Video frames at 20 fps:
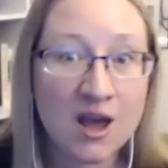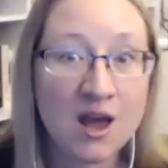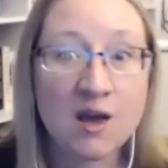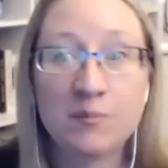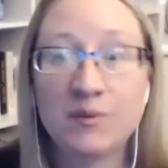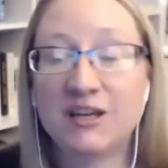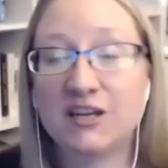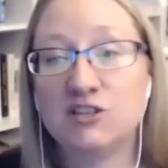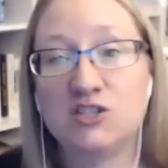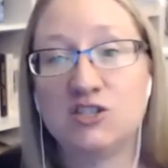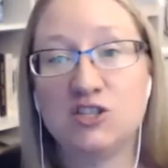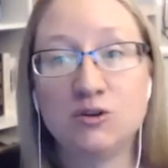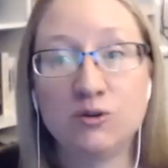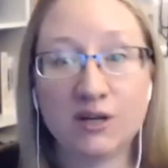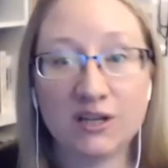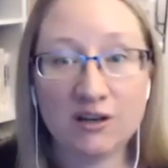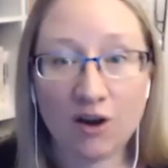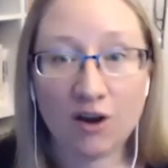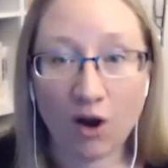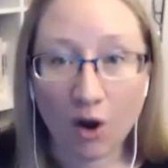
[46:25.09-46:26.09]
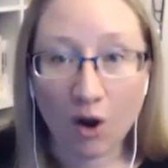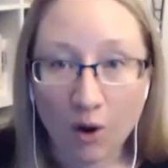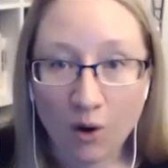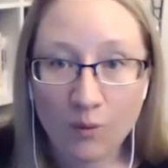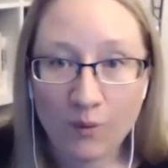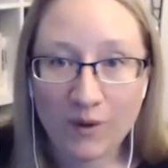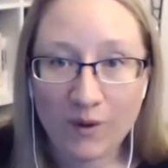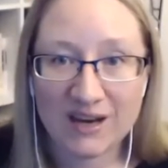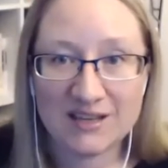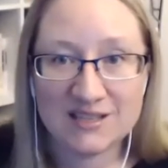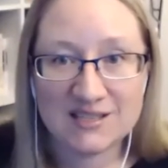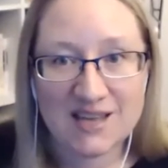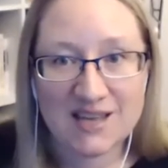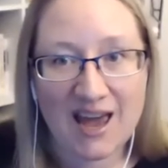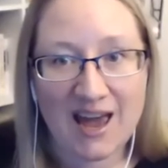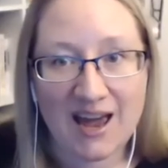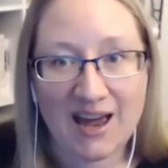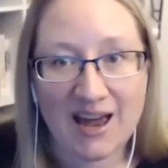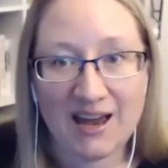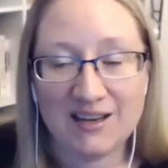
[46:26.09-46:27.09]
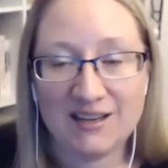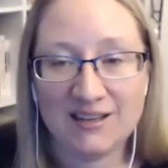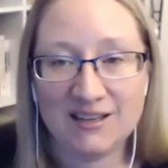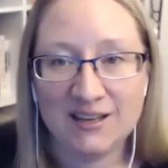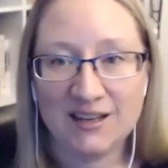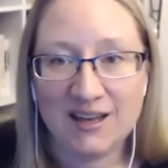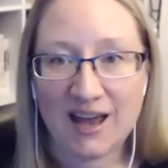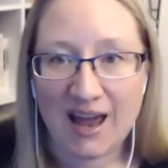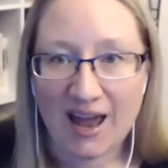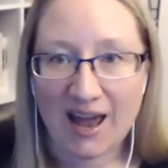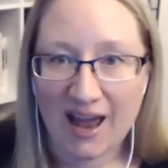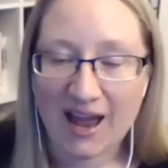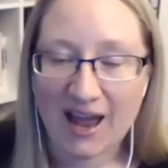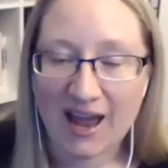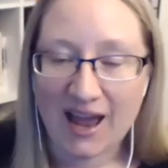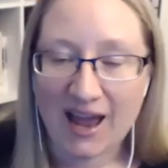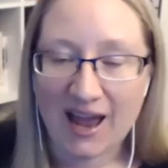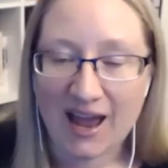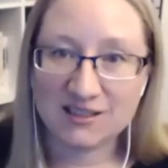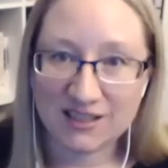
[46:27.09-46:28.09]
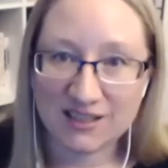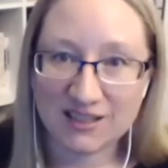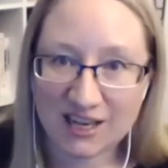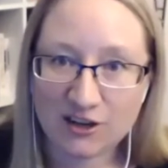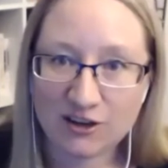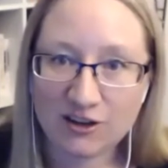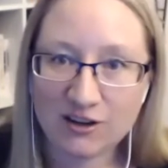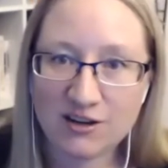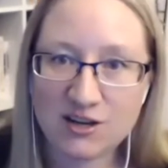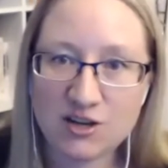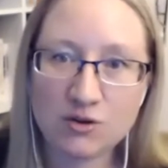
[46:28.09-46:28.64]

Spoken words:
because you can always add ads later.